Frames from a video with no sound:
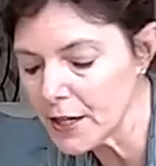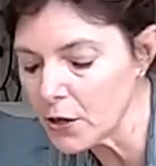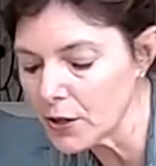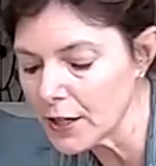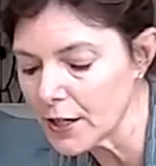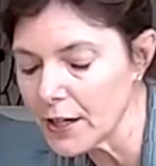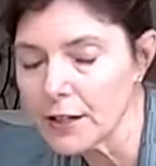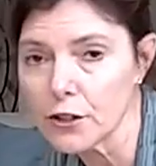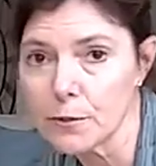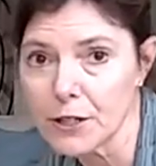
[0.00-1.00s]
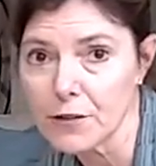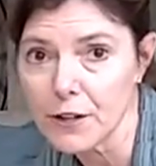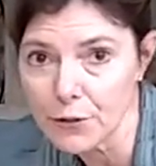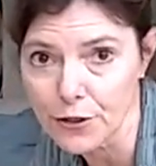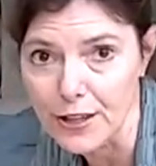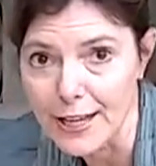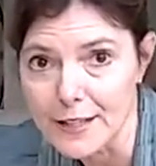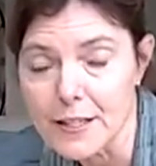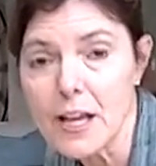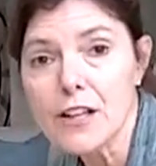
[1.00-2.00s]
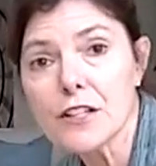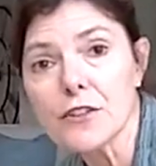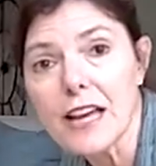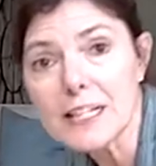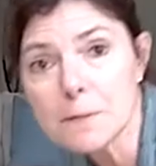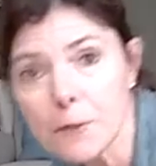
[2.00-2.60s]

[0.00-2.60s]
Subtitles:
yoga, a little bit of other things. So let's